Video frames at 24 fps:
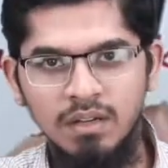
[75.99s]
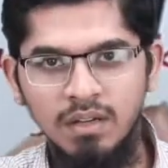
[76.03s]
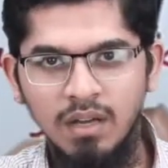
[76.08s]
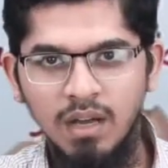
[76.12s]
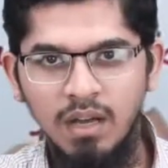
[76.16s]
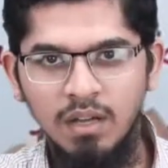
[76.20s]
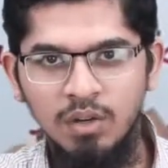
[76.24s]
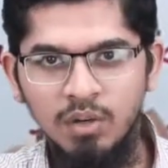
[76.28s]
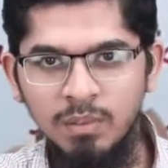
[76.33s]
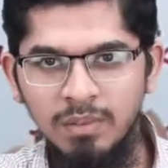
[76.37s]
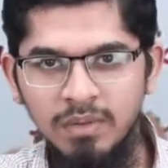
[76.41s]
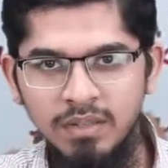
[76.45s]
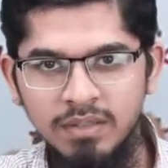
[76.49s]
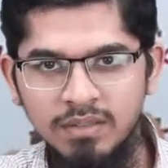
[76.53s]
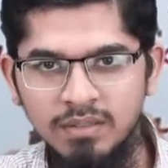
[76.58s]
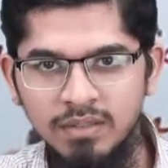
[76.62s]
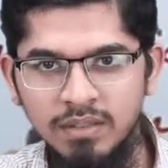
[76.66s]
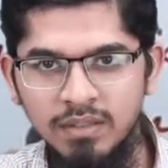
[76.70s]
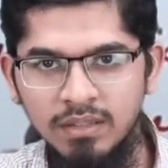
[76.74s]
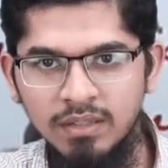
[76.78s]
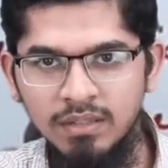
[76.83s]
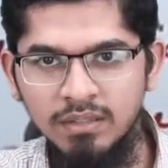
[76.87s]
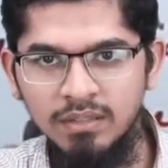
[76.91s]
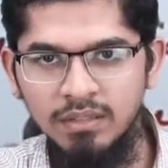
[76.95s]
I hope it's
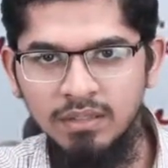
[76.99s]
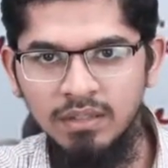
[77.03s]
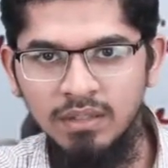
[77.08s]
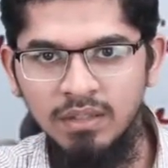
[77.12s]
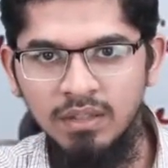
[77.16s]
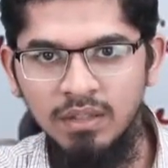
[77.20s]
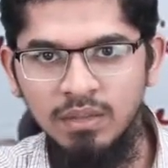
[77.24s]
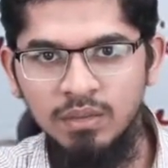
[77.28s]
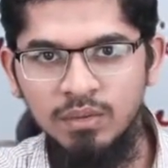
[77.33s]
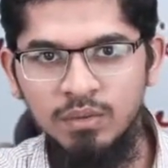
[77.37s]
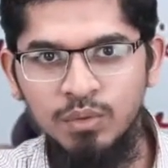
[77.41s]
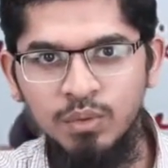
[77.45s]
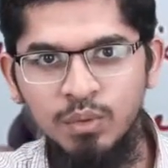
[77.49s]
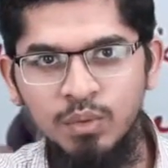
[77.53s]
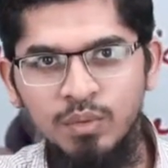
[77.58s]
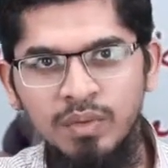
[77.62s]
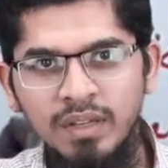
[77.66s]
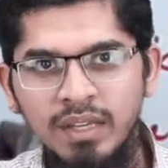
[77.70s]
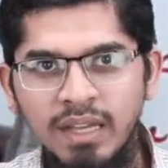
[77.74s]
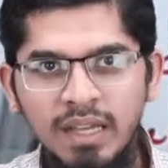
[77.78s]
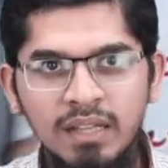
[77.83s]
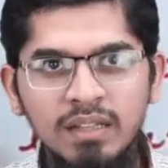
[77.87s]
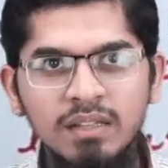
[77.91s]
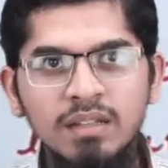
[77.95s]
clear. So we
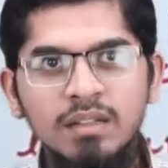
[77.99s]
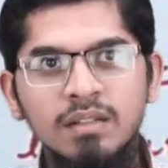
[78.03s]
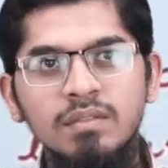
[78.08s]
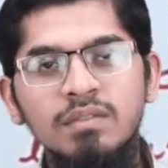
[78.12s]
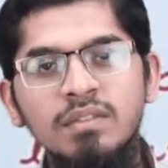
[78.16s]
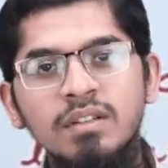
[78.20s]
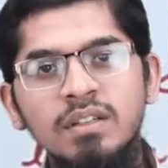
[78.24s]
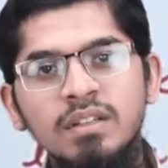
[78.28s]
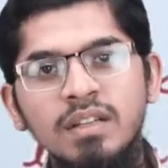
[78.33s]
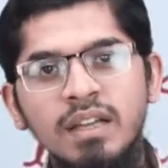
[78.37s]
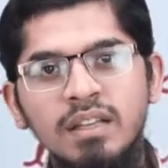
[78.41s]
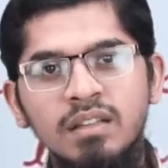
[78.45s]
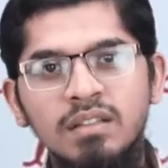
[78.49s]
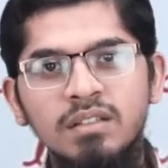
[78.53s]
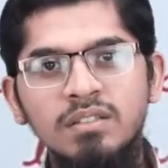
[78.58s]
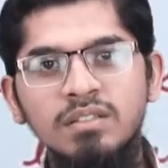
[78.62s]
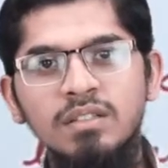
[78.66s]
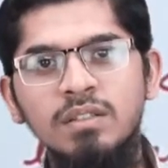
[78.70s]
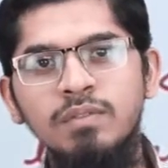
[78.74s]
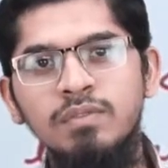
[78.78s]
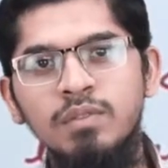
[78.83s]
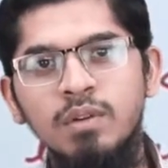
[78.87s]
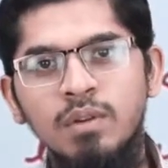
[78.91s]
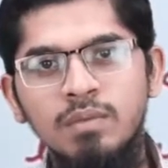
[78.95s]
can convert
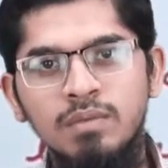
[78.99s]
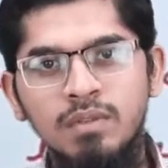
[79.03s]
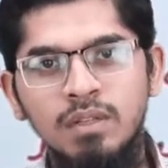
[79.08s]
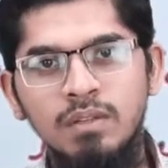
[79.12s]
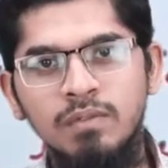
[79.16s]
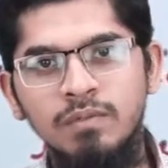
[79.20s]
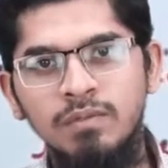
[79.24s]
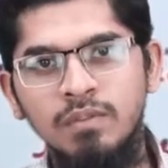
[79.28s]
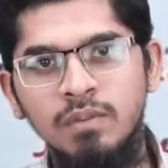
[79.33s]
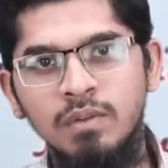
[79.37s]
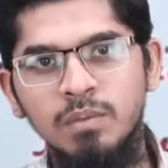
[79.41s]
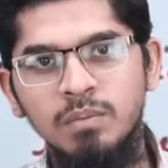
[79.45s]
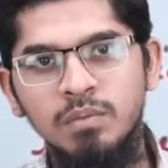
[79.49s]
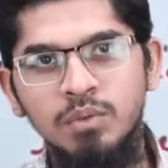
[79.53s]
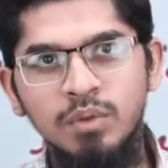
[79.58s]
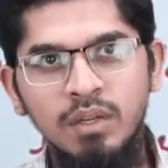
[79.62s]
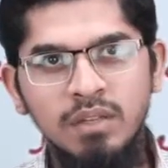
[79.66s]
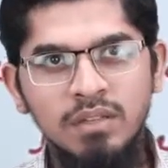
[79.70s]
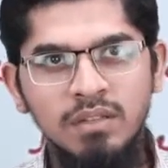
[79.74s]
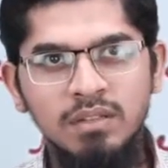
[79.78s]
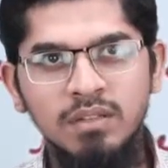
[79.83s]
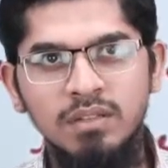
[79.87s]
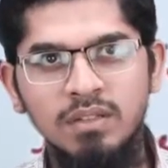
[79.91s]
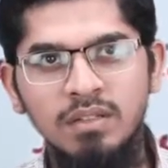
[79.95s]
energy from one form to
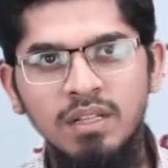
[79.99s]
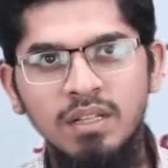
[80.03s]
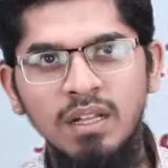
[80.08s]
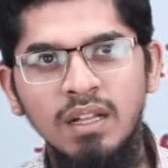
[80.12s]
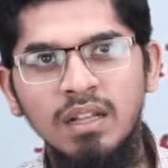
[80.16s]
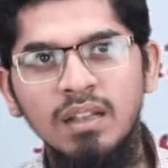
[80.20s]
another.